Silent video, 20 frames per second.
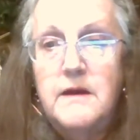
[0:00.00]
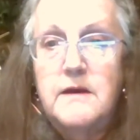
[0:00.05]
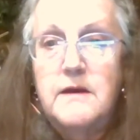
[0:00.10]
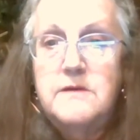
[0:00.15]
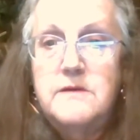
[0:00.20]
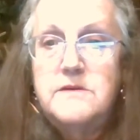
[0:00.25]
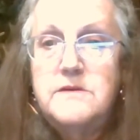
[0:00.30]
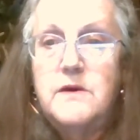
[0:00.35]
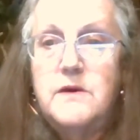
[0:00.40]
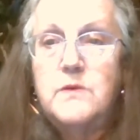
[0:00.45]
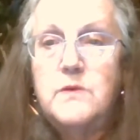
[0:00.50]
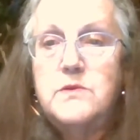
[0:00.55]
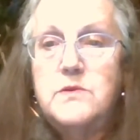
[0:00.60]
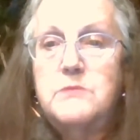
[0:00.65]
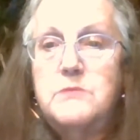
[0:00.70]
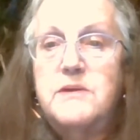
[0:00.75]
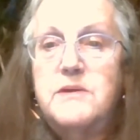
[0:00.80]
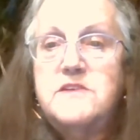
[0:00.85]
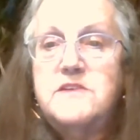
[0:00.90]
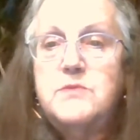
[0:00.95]
So the
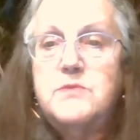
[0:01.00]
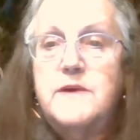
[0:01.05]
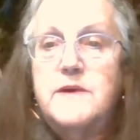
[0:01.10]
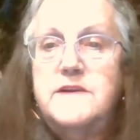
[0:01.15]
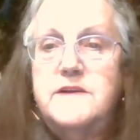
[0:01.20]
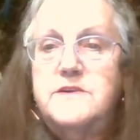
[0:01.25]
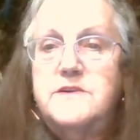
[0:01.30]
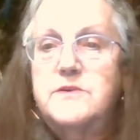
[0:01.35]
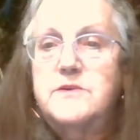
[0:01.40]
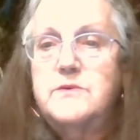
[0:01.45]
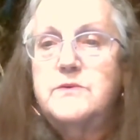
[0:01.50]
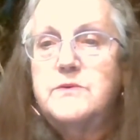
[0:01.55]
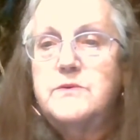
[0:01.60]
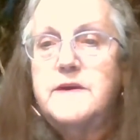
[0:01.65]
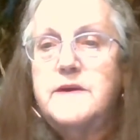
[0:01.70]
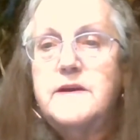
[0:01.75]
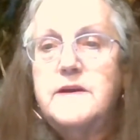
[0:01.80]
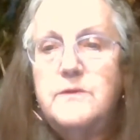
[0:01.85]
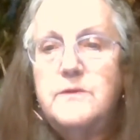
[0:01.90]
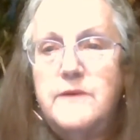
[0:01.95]
best way to
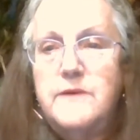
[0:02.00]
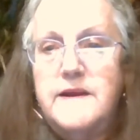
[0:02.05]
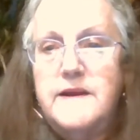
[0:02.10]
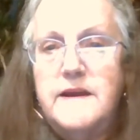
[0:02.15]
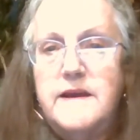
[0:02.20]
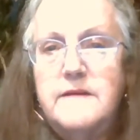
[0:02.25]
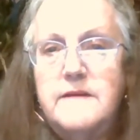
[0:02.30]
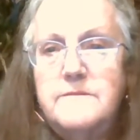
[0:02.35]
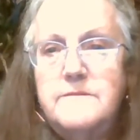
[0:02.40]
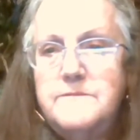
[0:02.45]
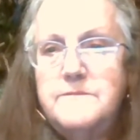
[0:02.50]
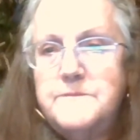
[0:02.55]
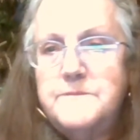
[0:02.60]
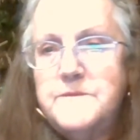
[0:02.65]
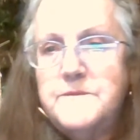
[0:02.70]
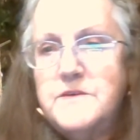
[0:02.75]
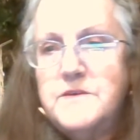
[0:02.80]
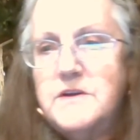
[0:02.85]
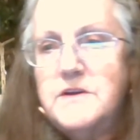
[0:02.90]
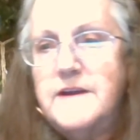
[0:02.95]
get a reading,
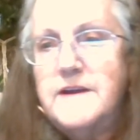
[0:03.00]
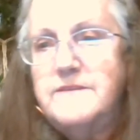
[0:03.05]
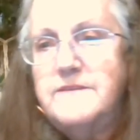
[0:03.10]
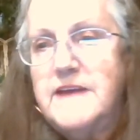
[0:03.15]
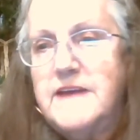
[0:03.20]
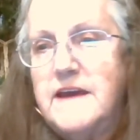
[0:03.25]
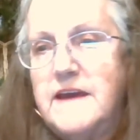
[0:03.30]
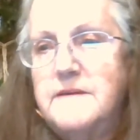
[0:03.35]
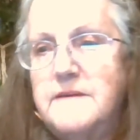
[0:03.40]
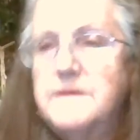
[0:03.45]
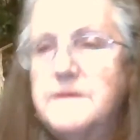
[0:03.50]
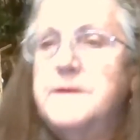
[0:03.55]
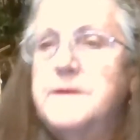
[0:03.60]
good evening,